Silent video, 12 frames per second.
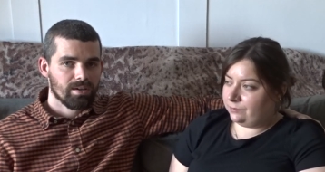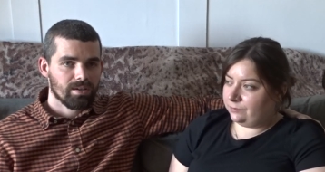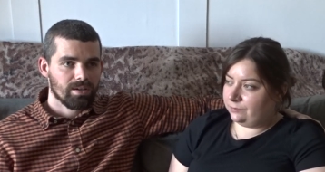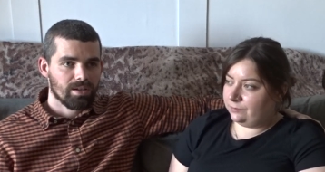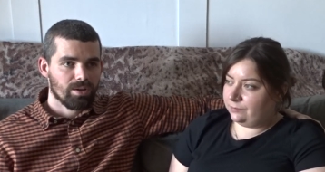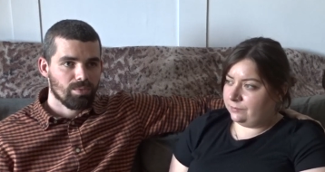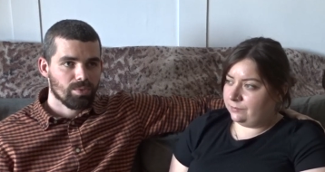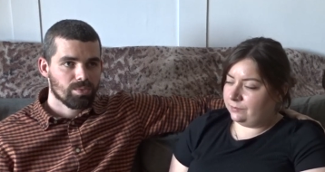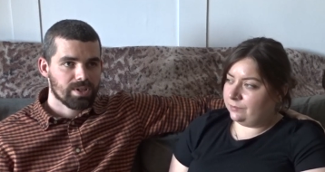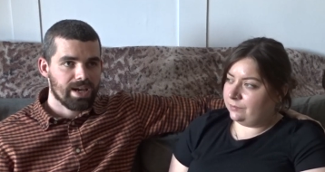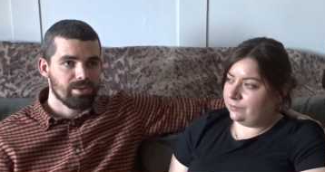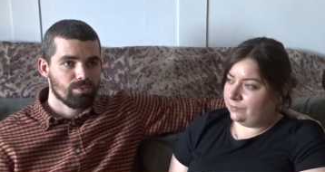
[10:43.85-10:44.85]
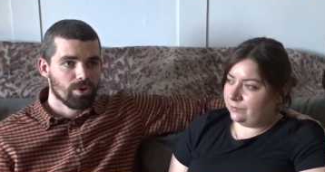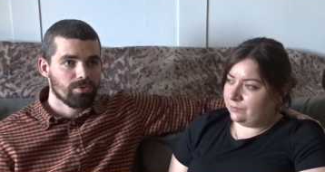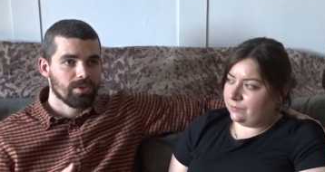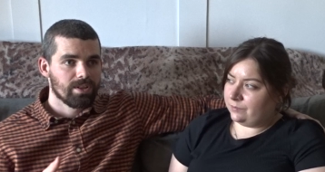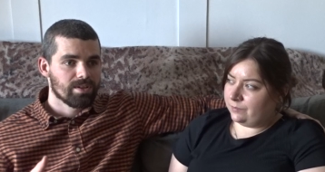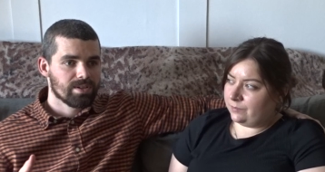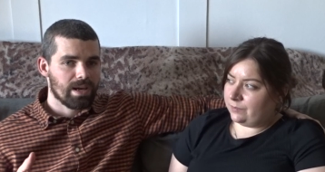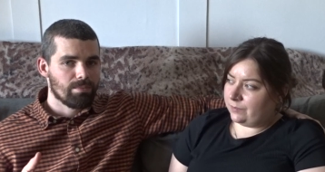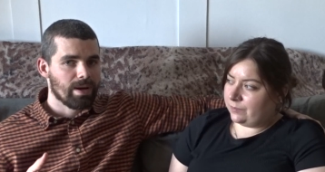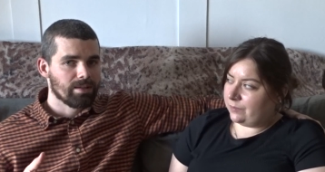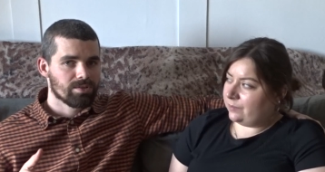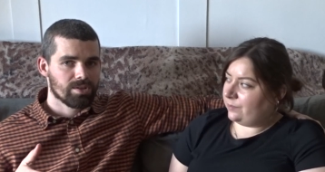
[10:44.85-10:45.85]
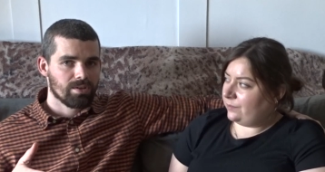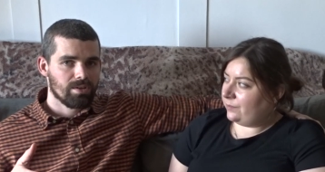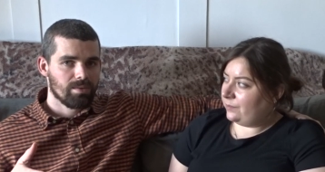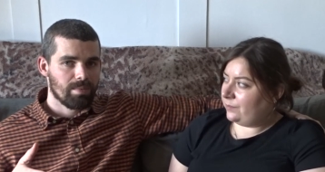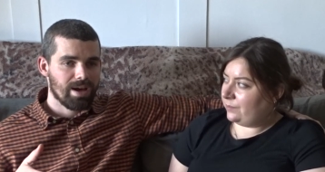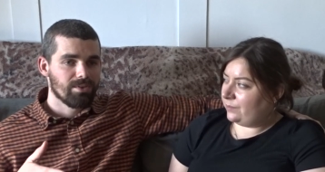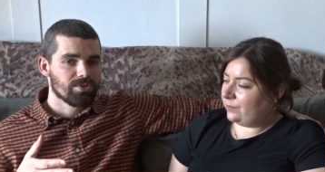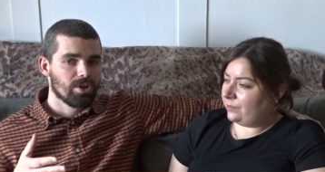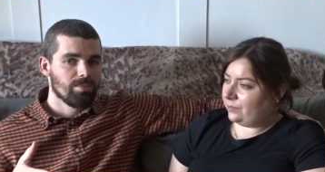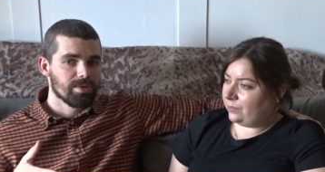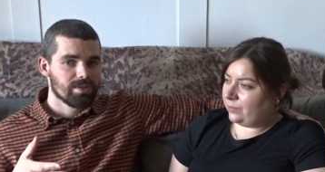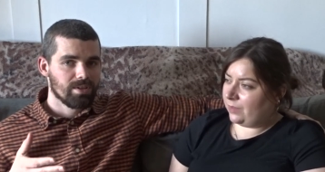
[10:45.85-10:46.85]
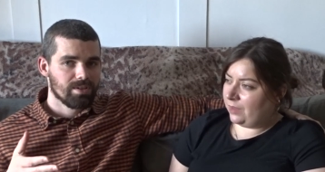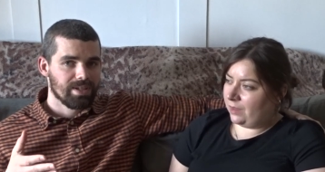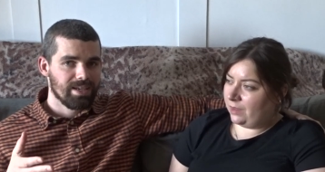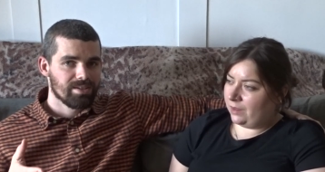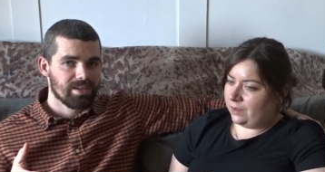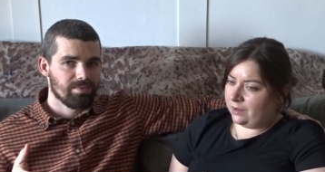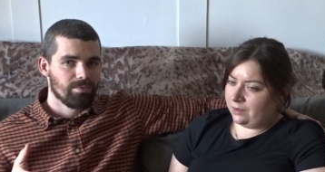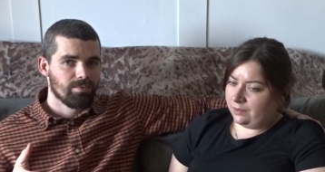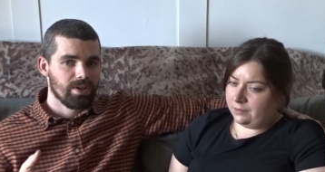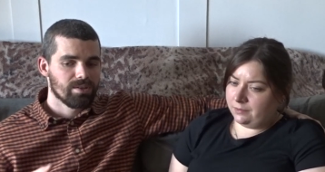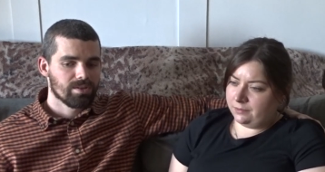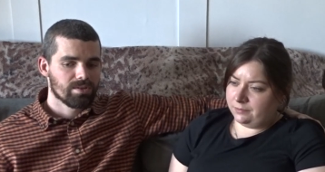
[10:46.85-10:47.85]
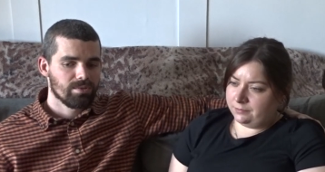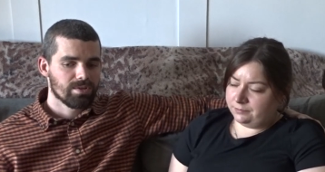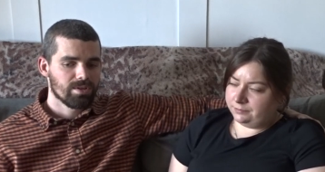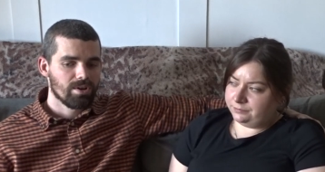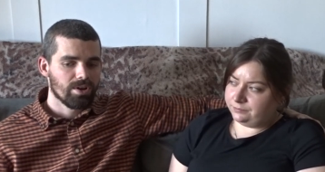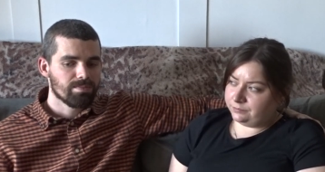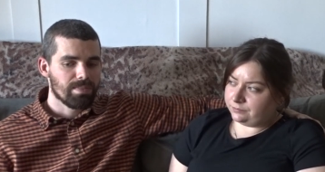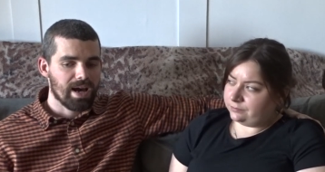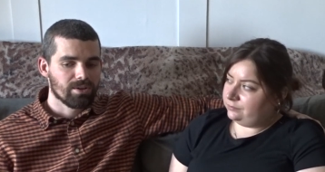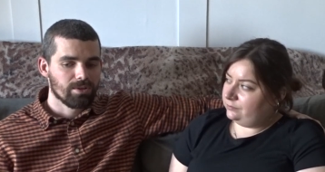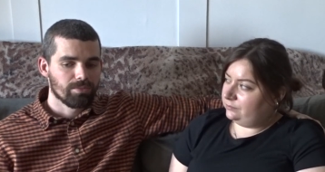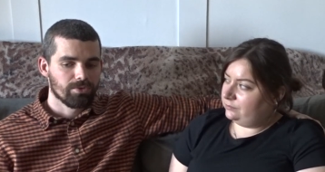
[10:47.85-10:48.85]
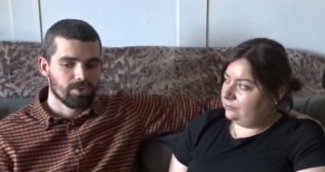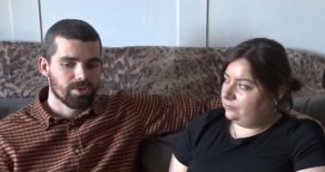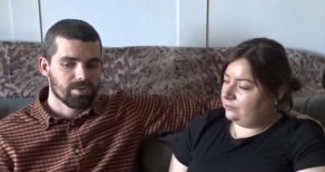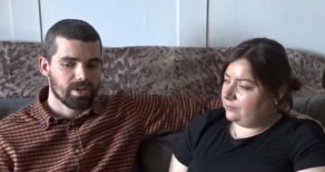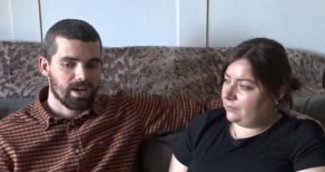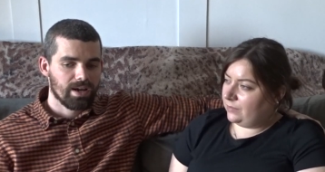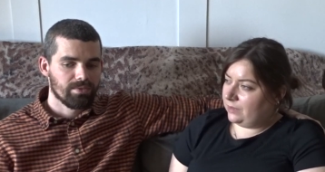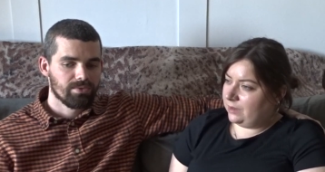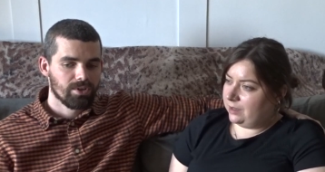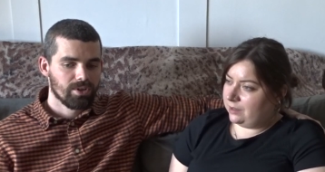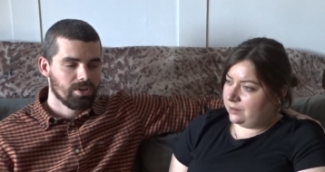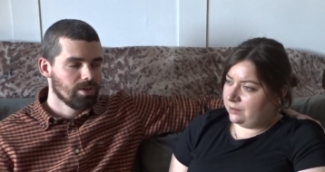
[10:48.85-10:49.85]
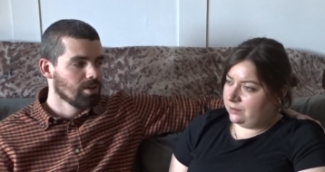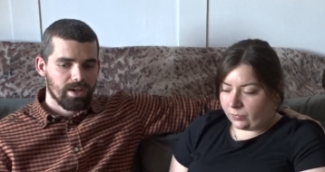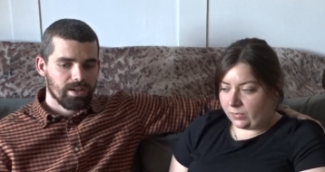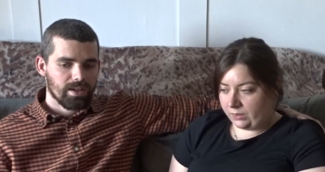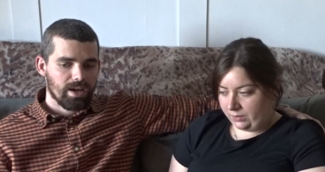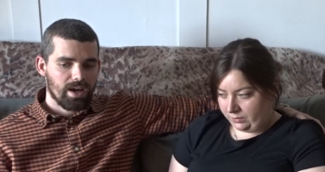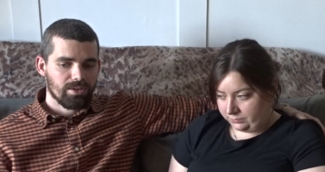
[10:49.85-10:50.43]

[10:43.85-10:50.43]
Speaker 1: you know, will take roughly the same amount of, amount of time as the D7 visa, so it's a nice backup for us to have. Yeah. Yeah,